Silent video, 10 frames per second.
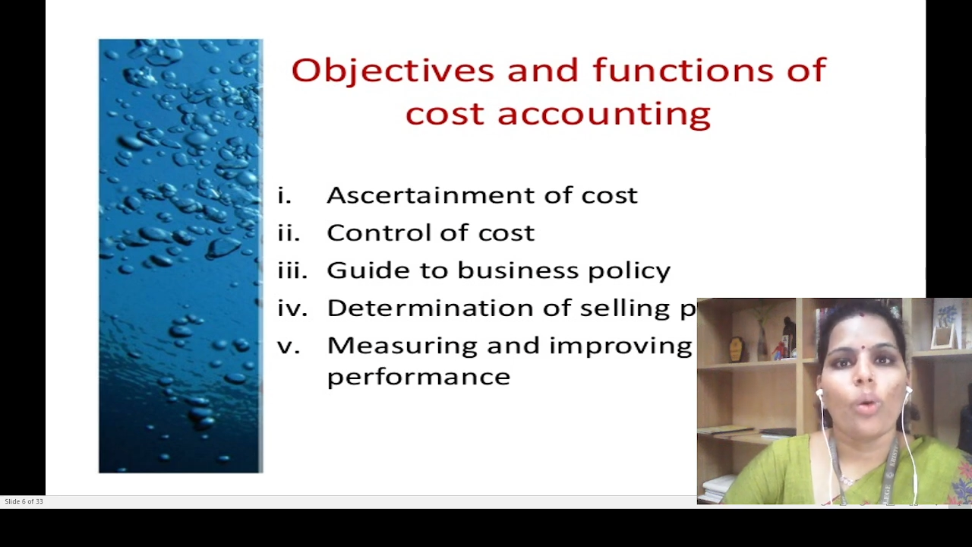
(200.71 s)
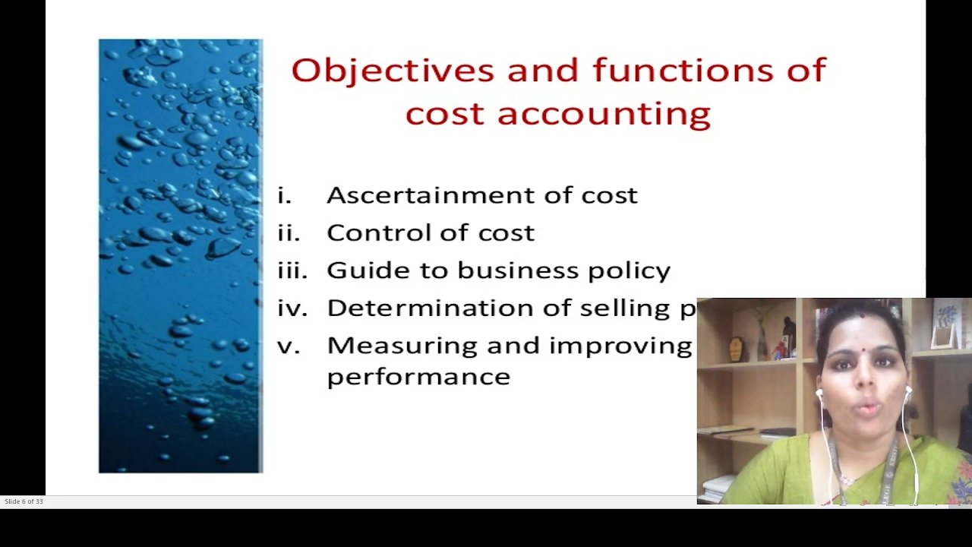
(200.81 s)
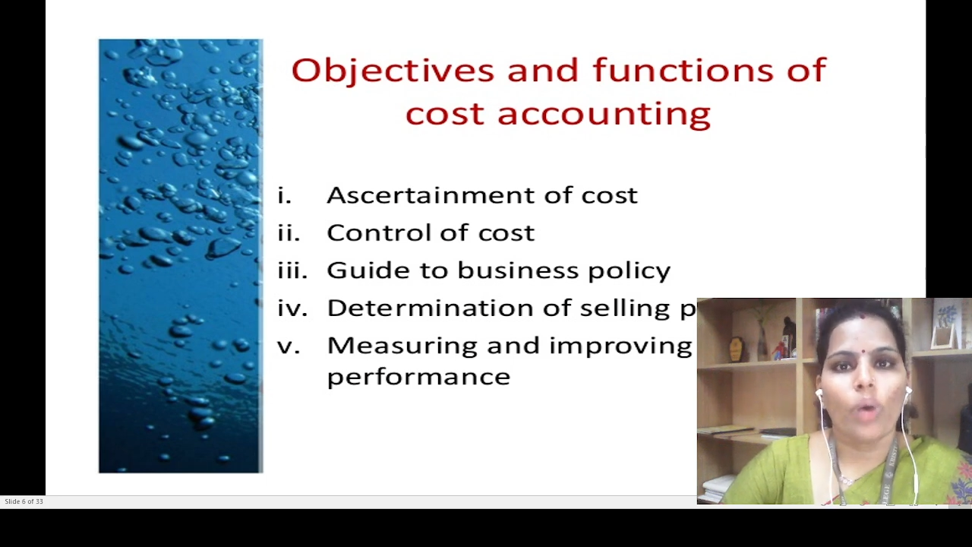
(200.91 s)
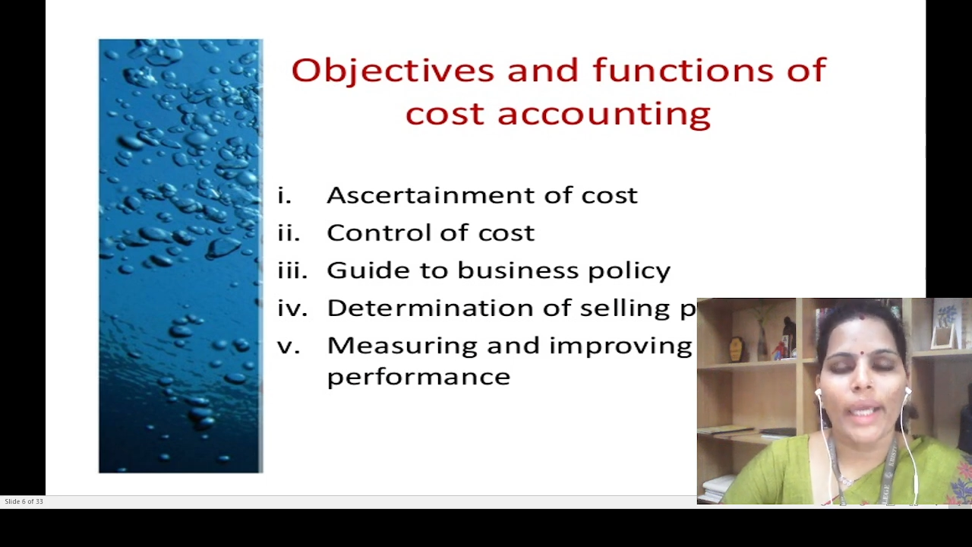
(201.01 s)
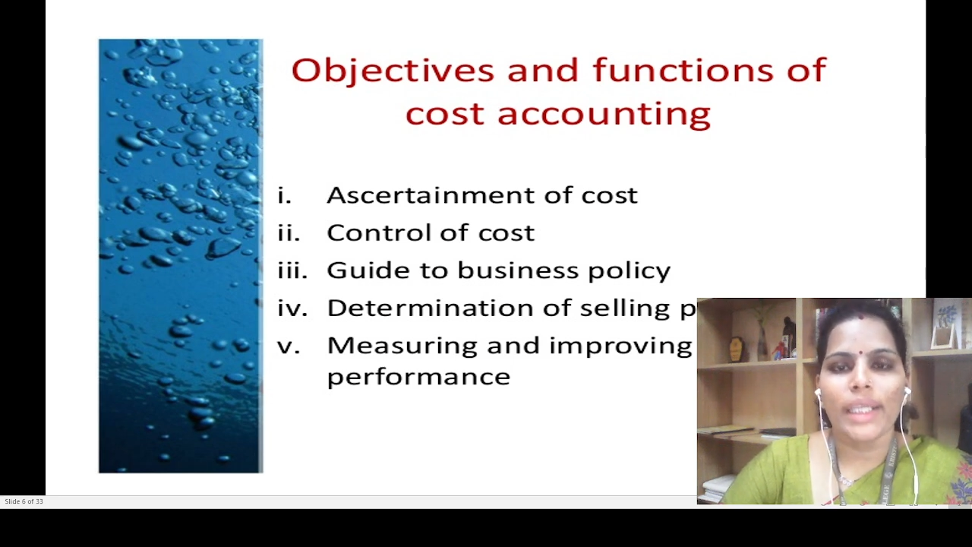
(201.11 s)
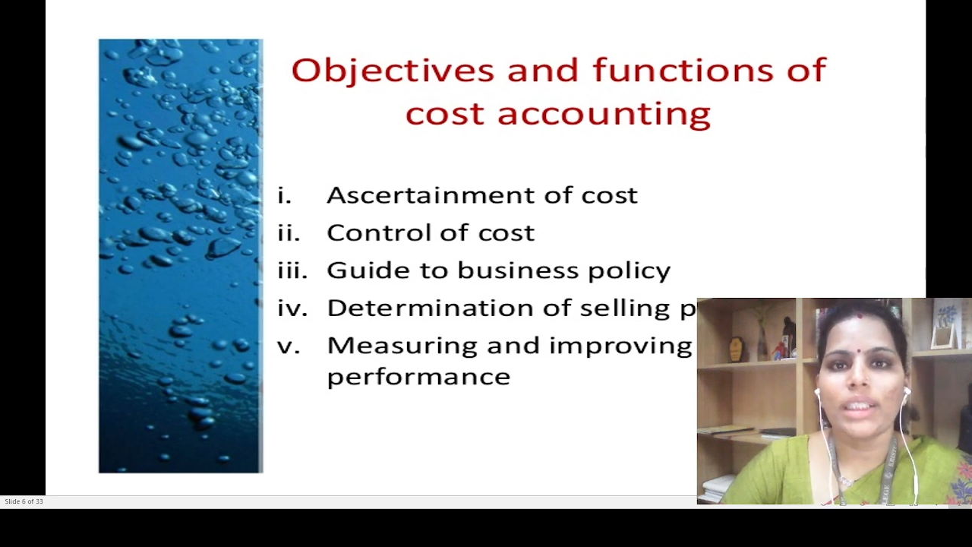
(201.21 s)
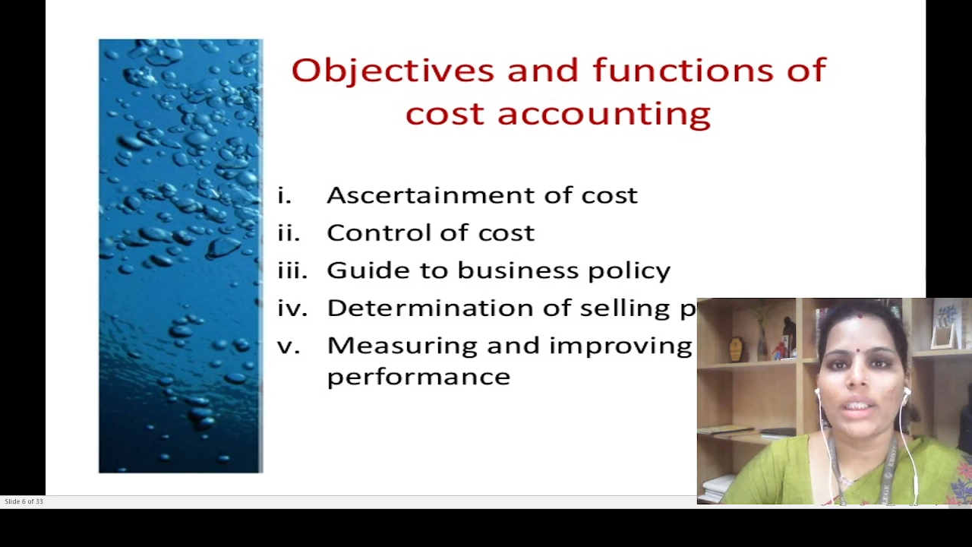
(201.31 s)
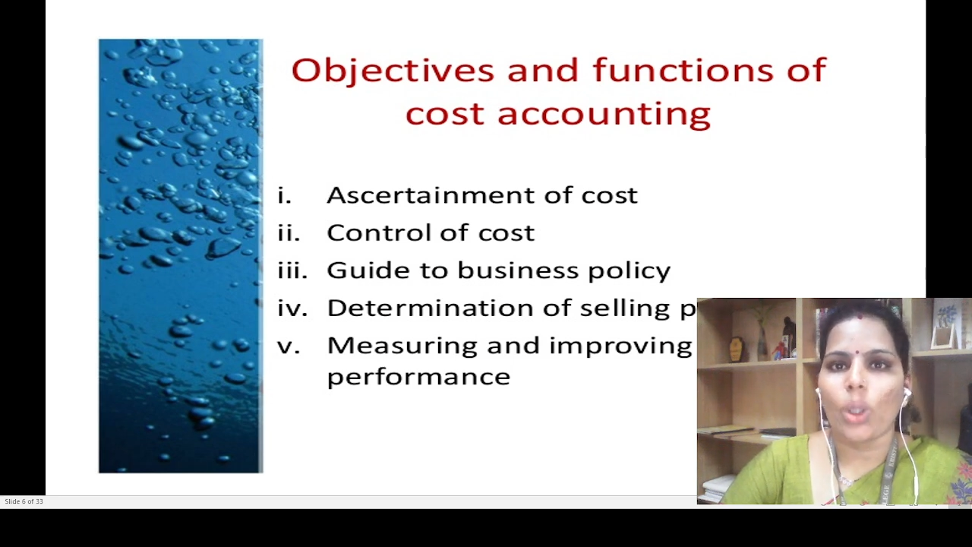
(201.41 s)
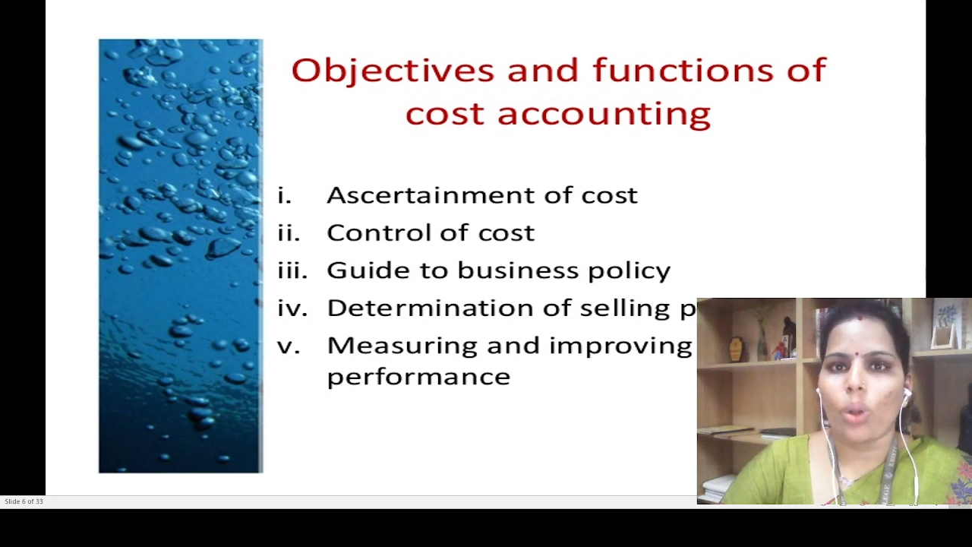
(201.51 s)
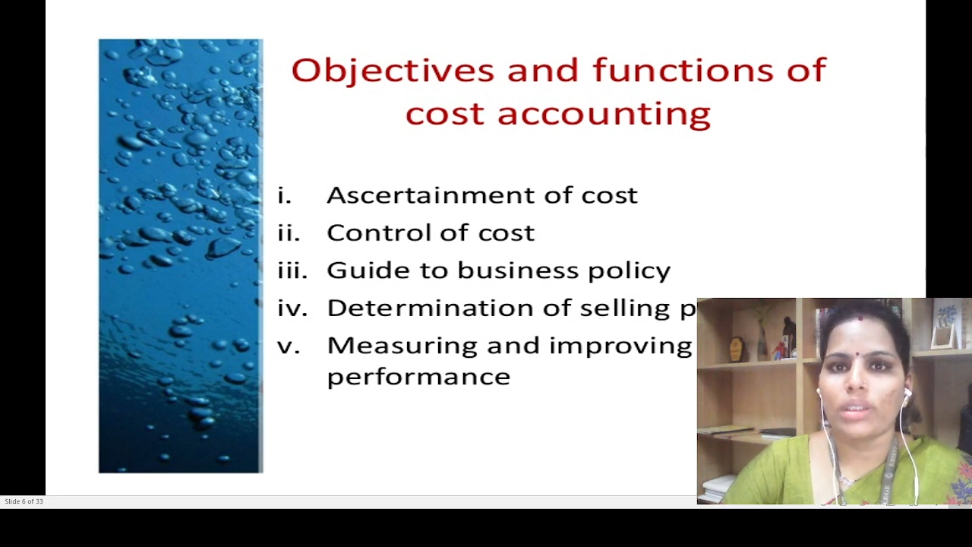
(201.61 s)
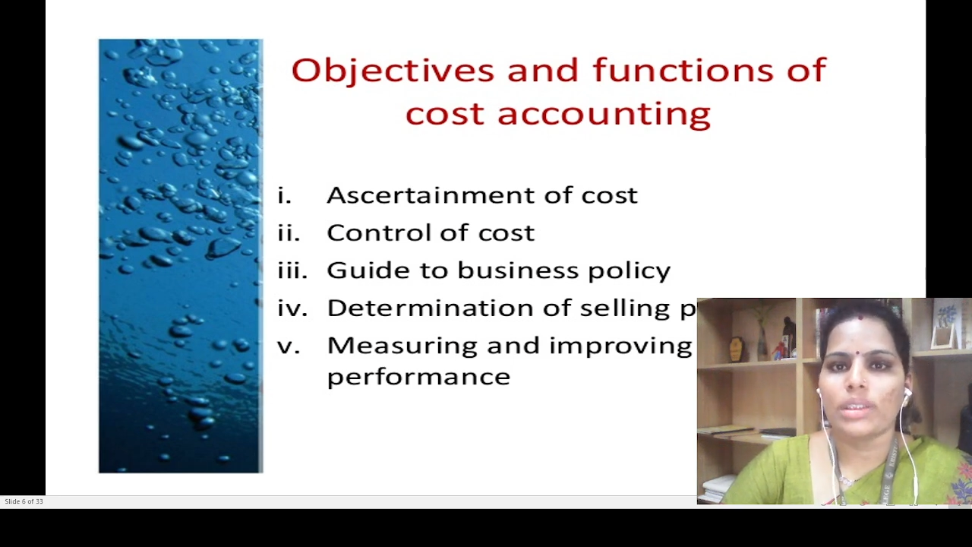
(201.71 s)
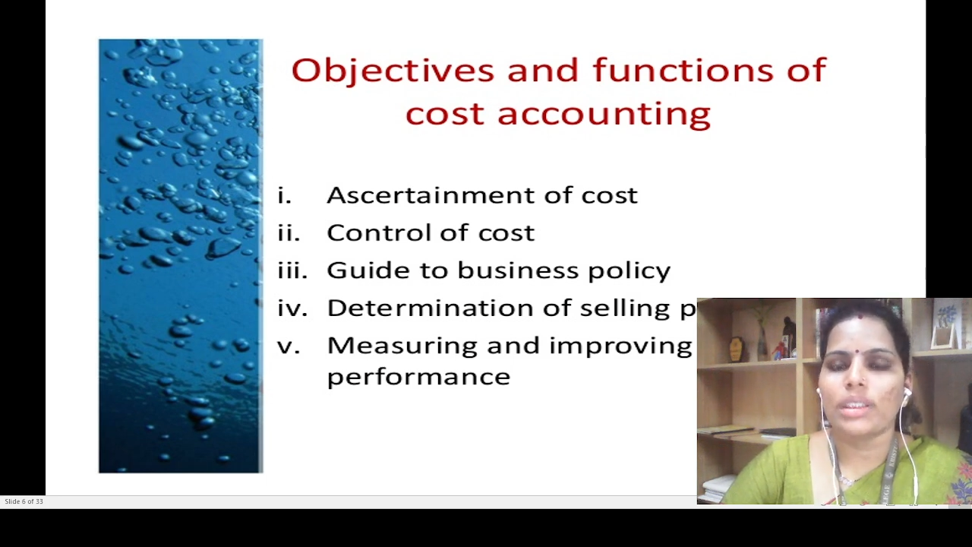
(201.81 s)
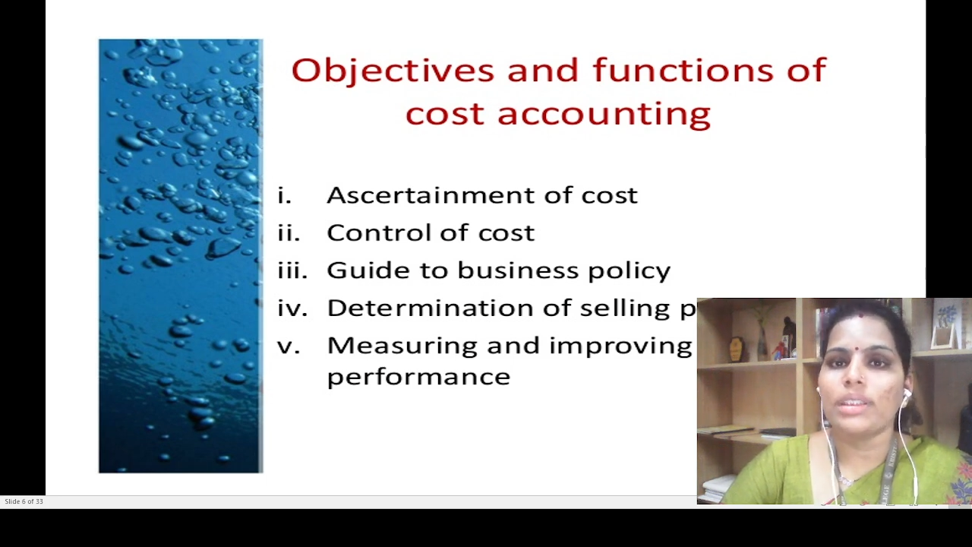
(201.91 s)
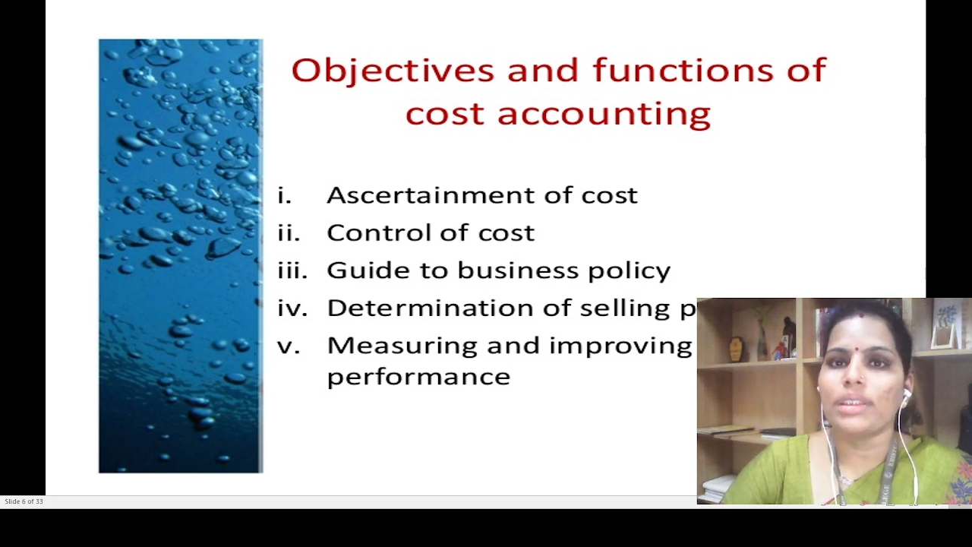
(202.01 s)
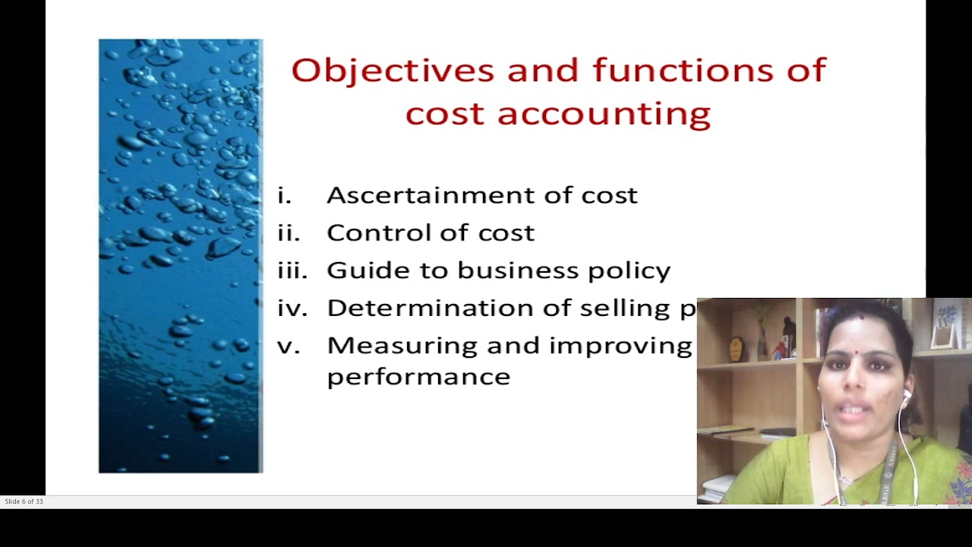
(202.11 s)
why the cost
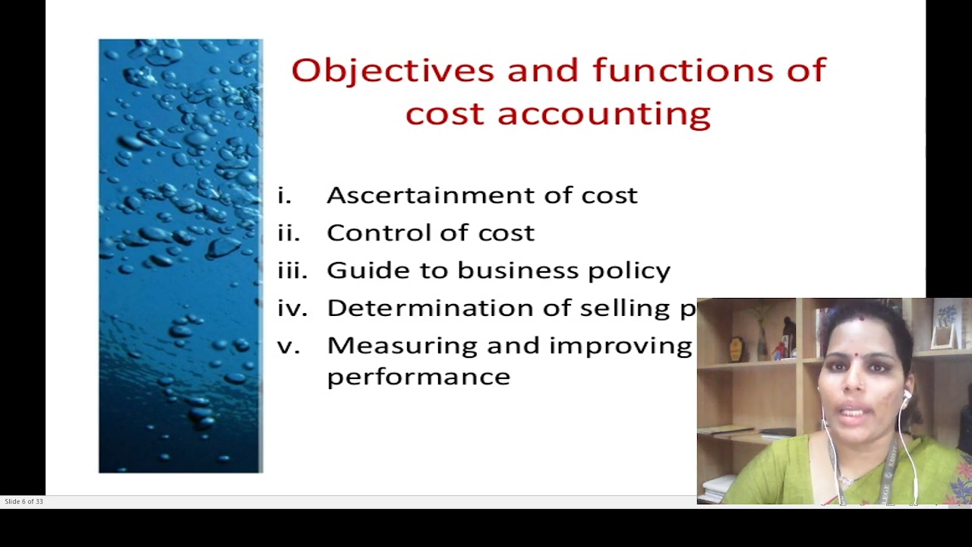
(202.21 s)
is